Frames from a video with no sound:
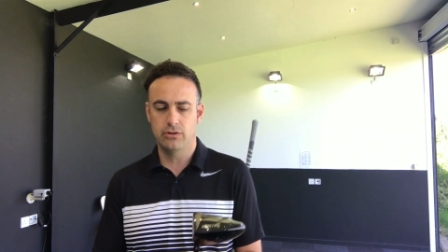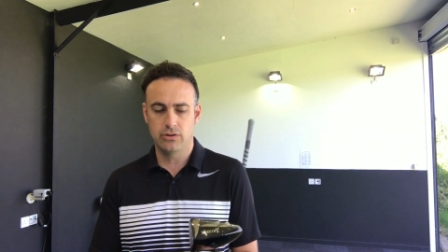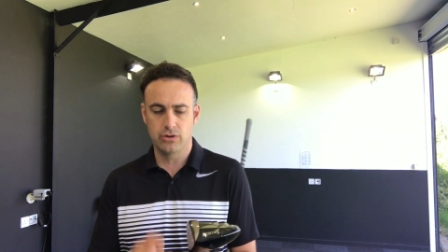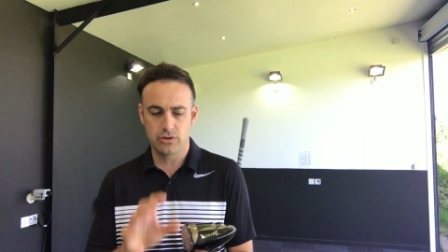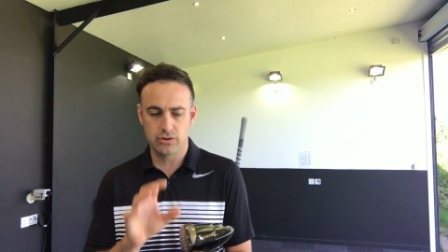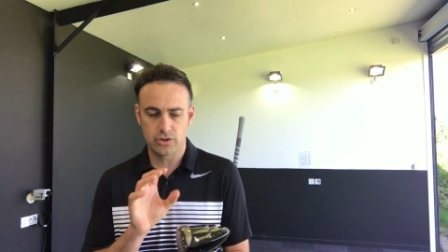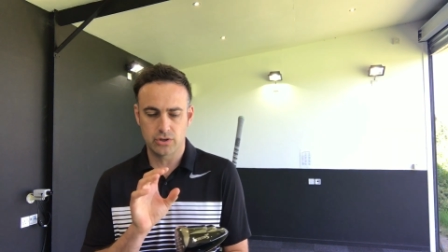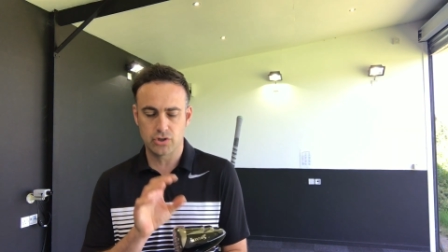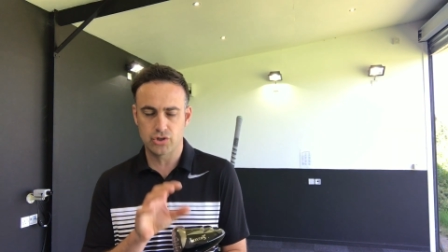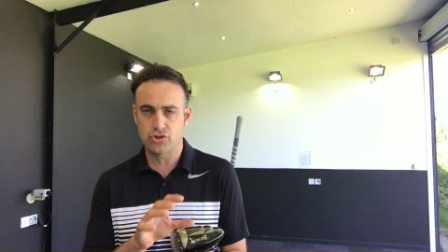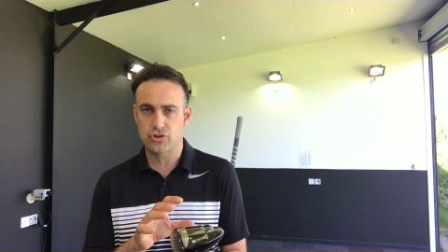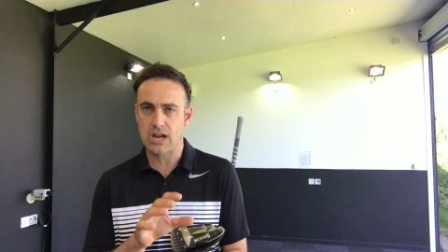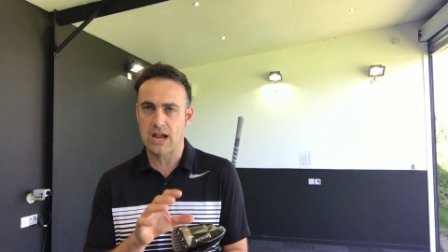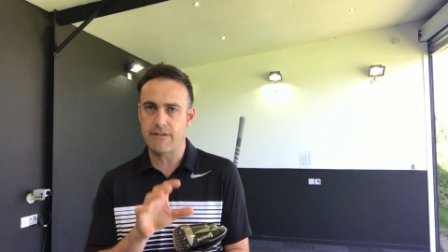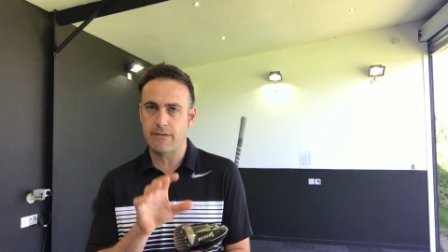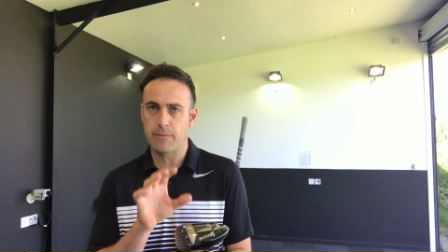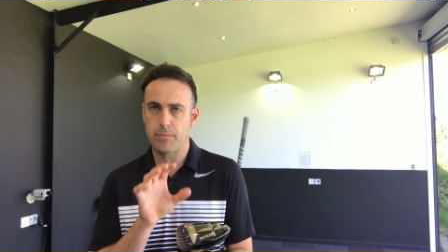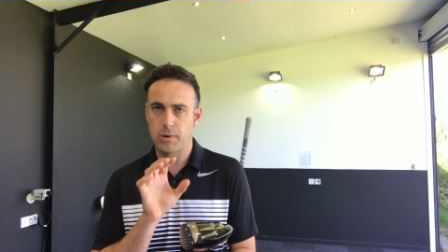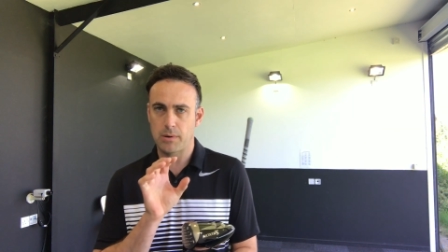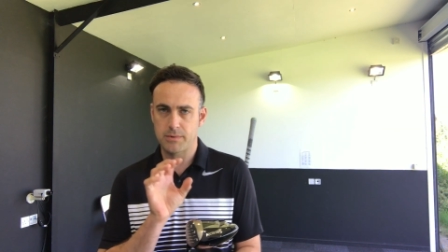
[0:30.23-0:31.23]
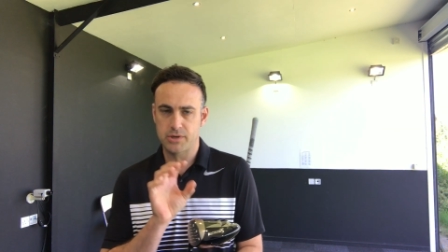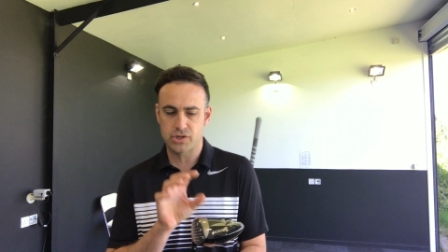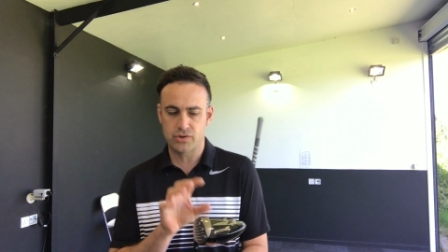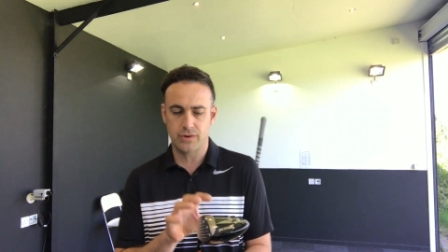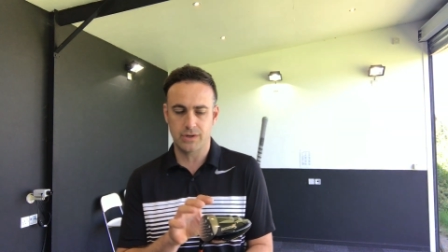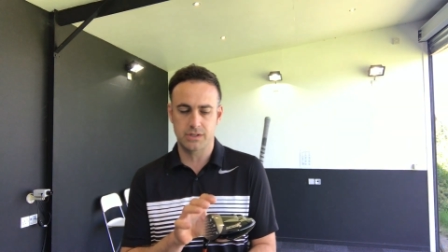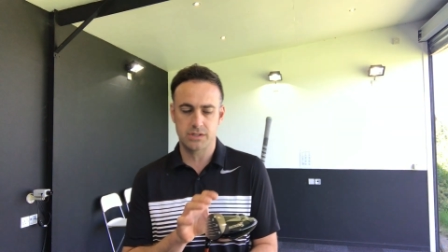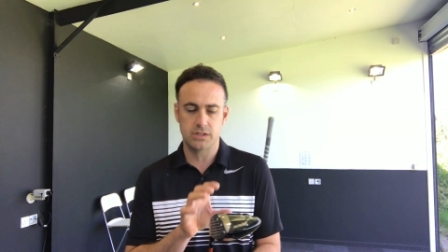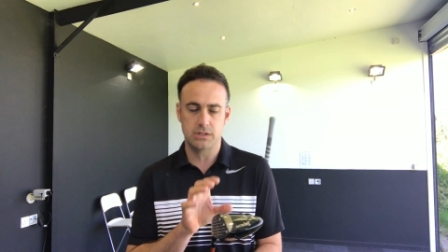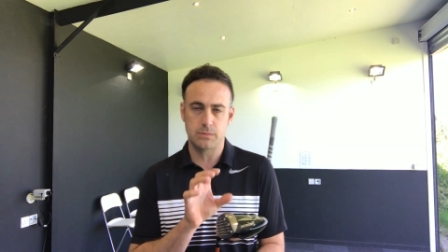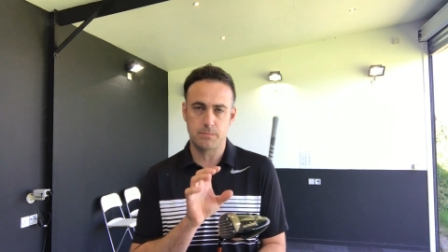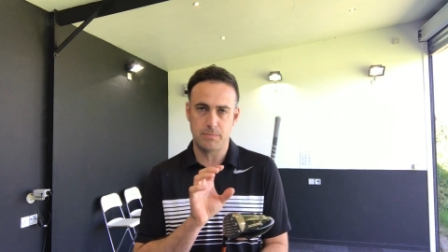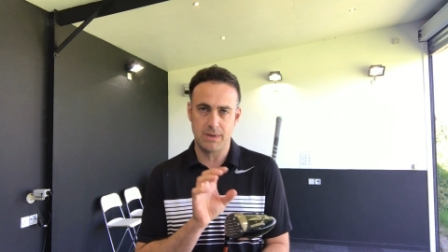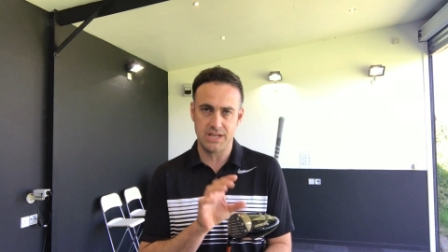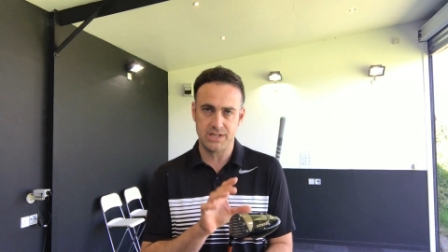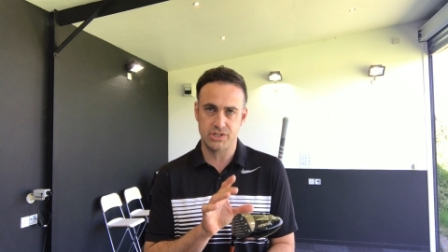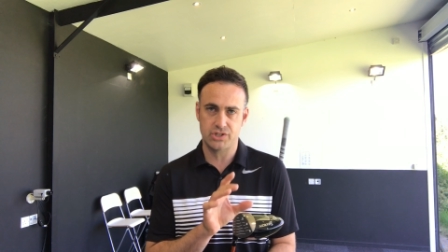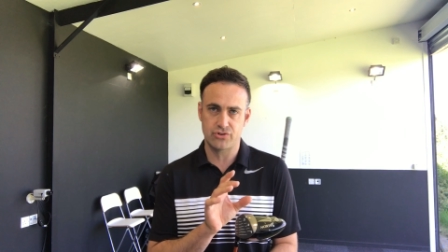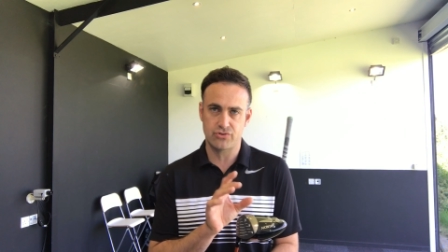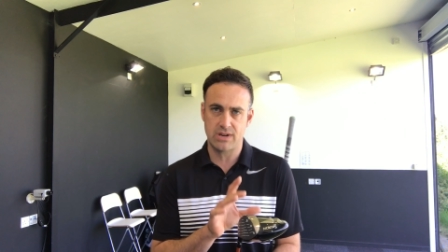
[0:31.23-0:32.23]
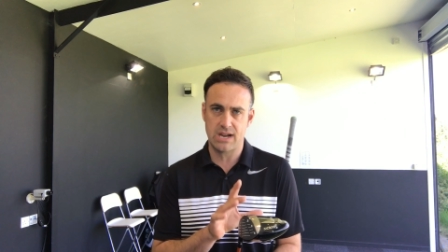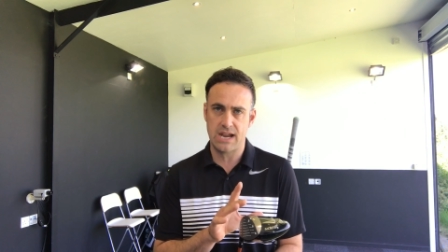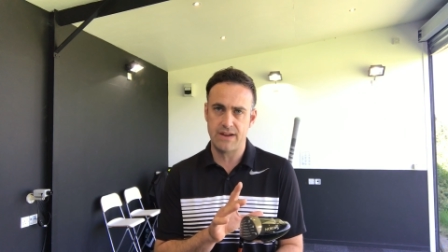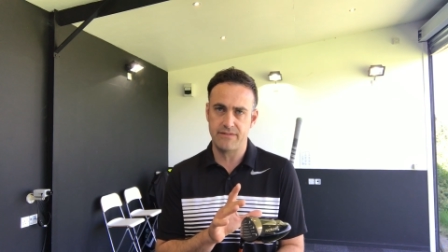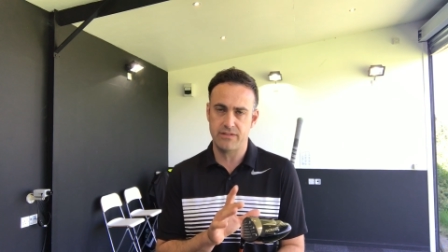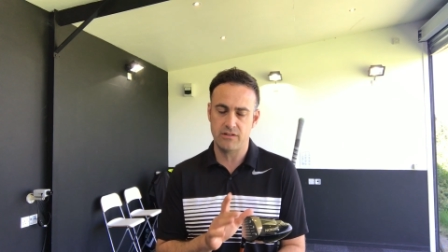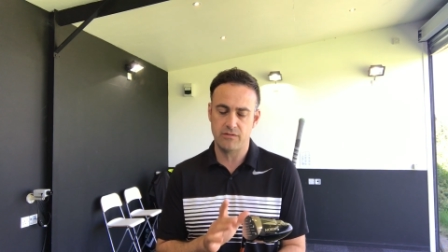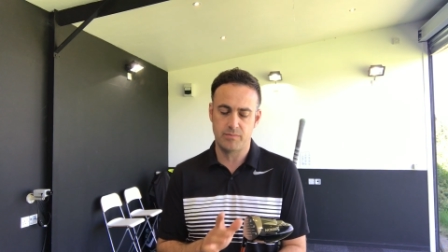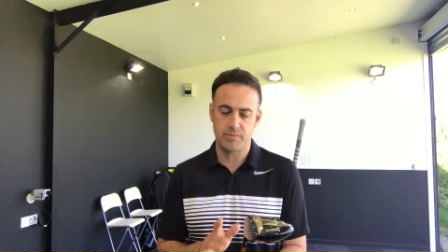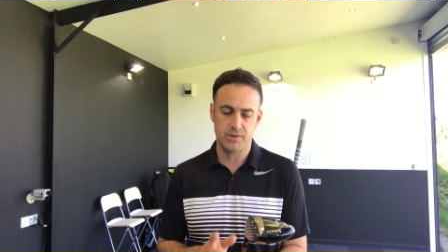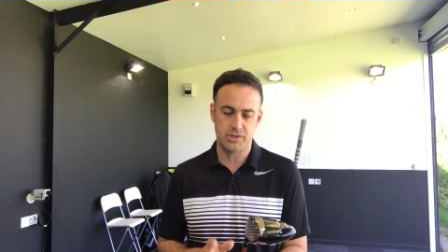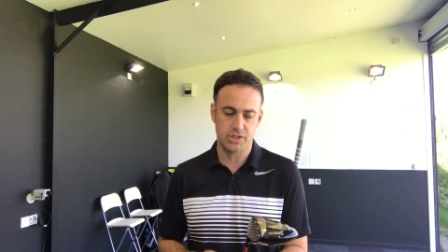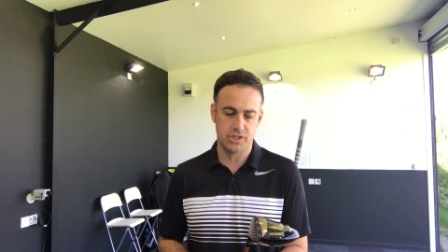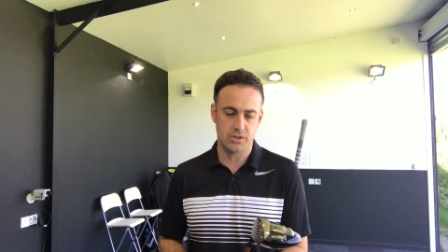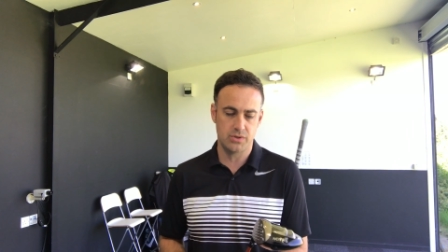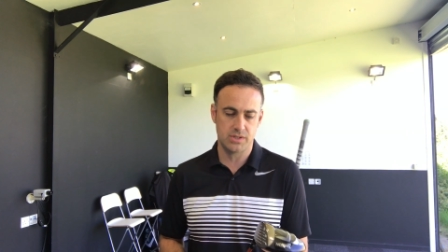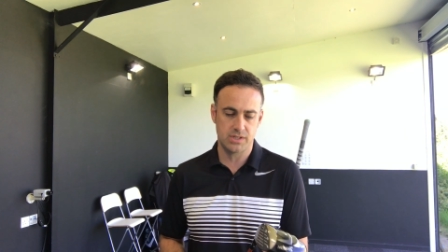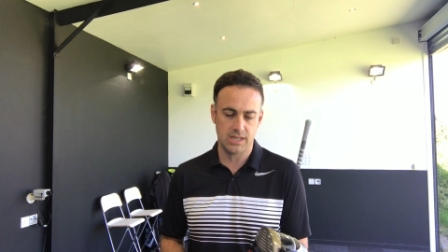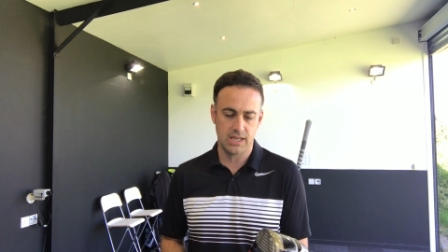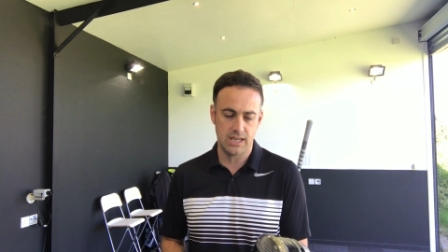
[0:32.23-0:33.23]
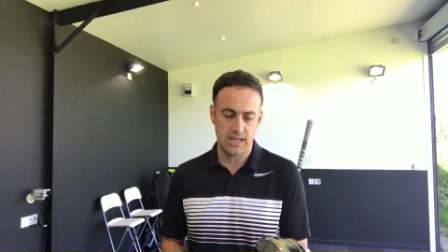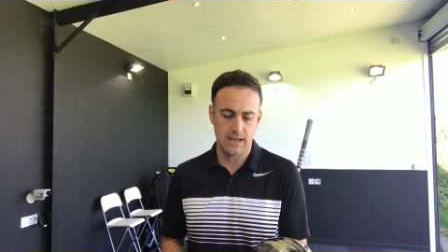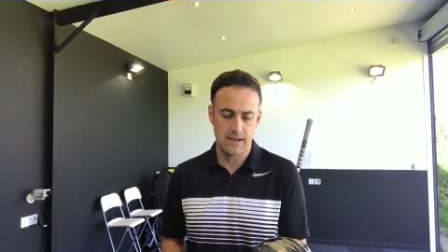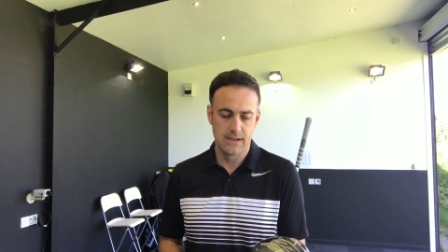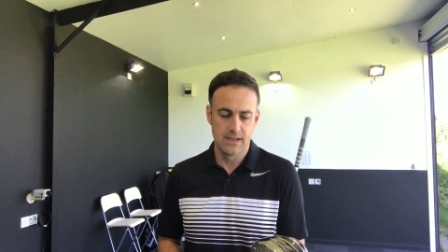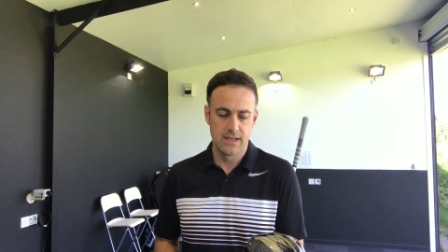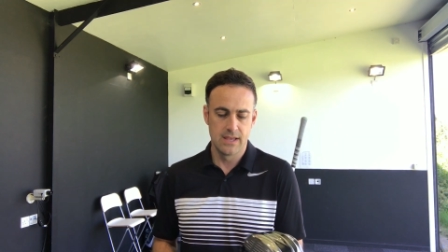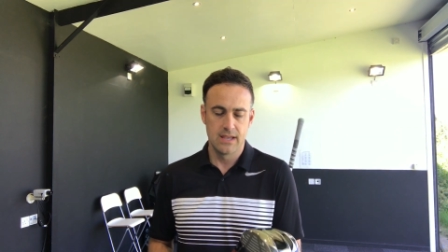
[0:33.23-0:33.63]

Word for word: another good driver, probably Srixon's best driver they've produced here.